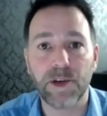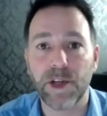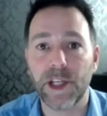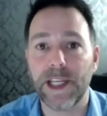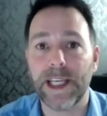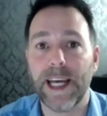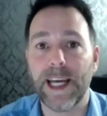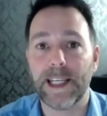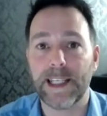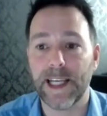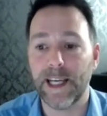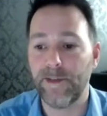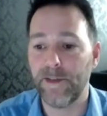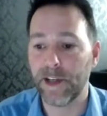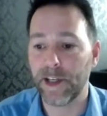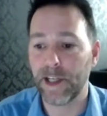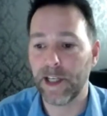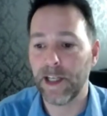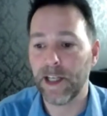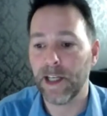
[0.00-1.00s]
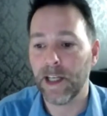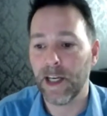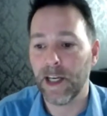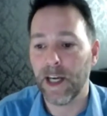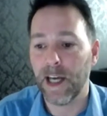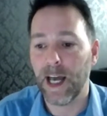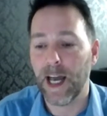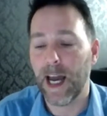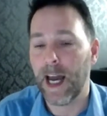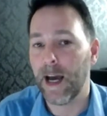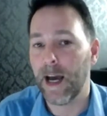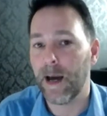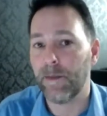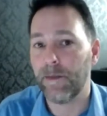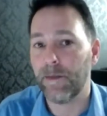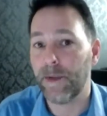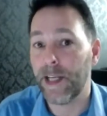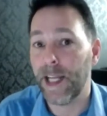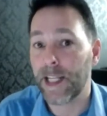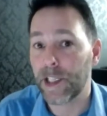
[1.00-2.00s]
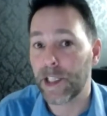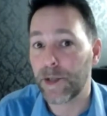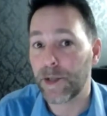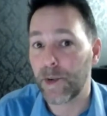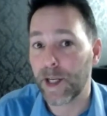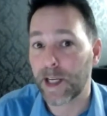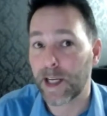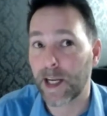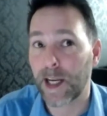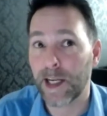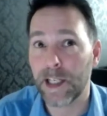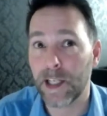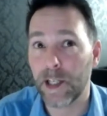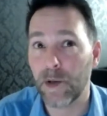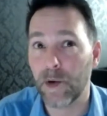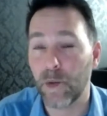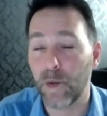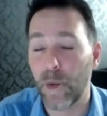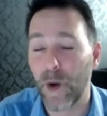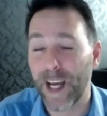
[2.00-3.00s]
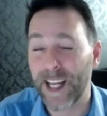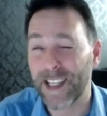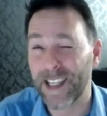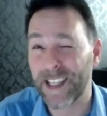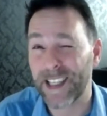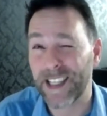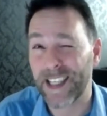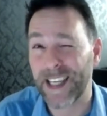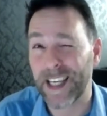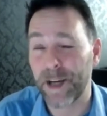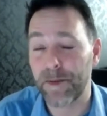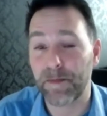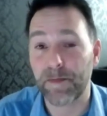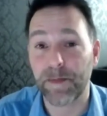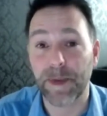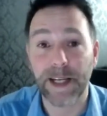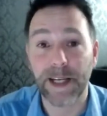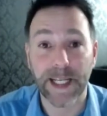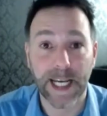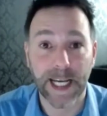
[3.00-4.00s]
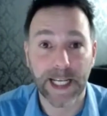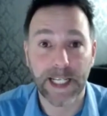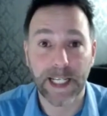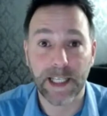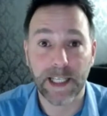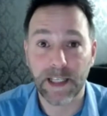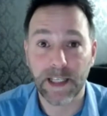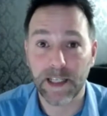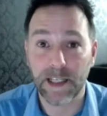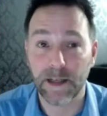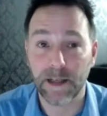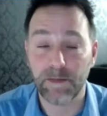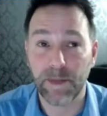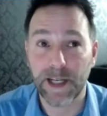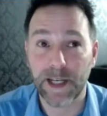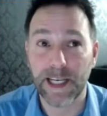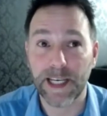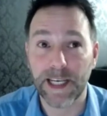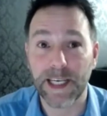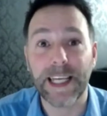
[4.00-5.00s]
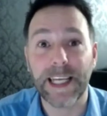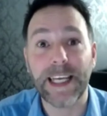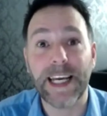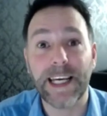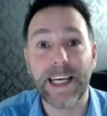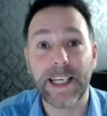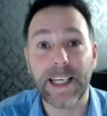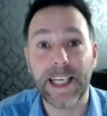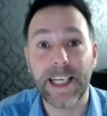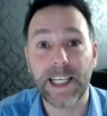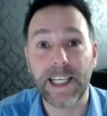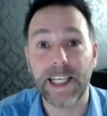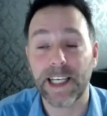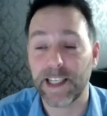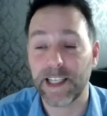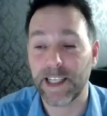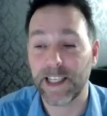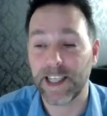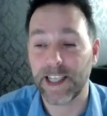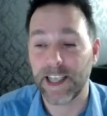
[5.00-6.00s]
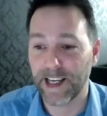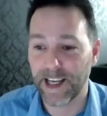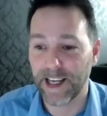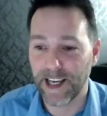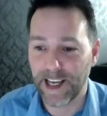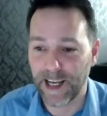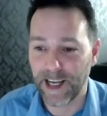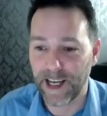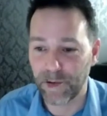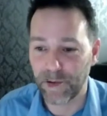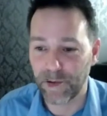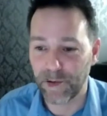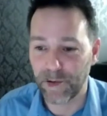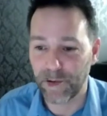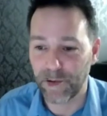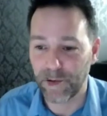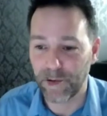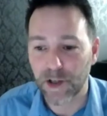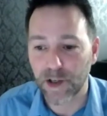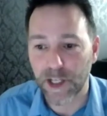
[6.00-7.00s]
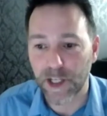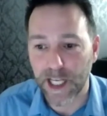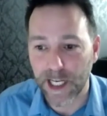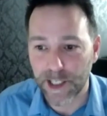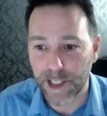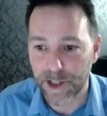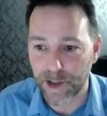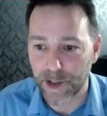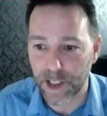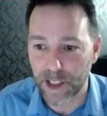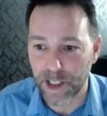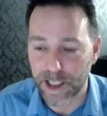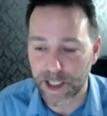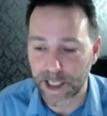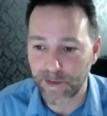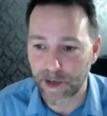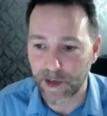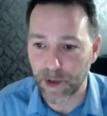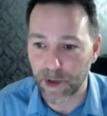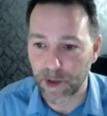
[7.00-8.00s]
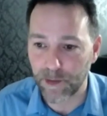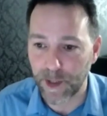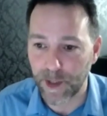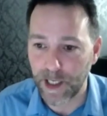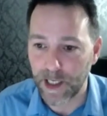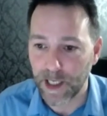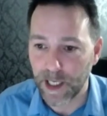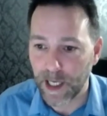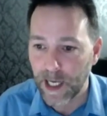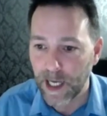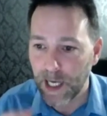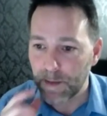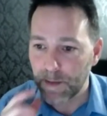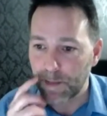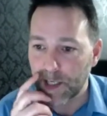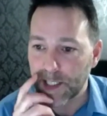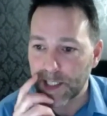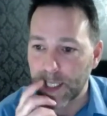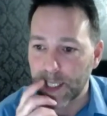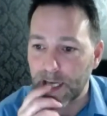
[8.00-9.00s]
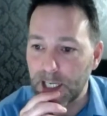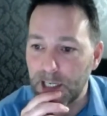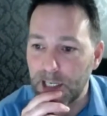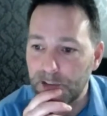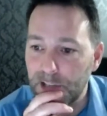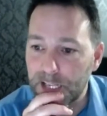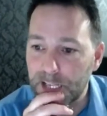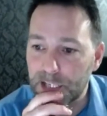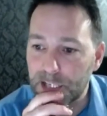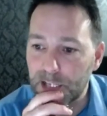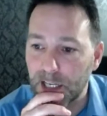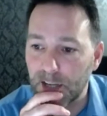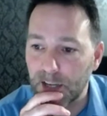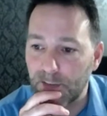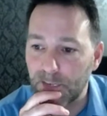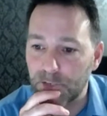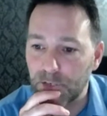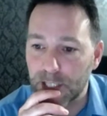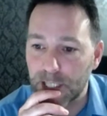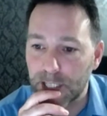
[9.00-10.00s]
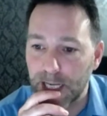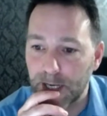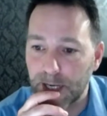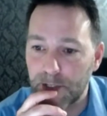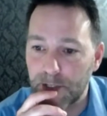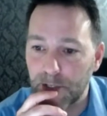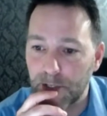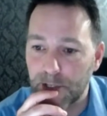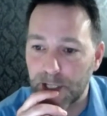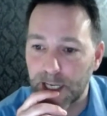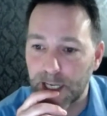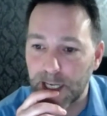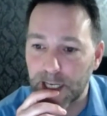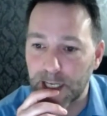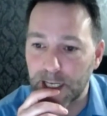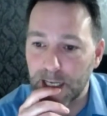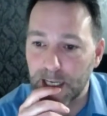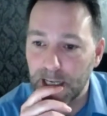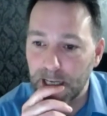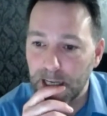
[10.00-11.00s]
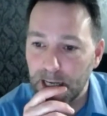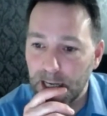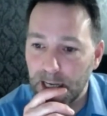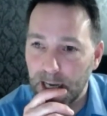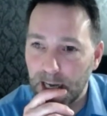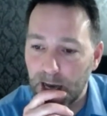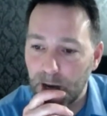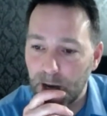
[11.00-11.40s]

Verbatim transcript: So yeah, definitely. Next week until Wednesday midnight EST it will be. So yes, Susan, it definitely will be. Marcella, thanks to give extra time to think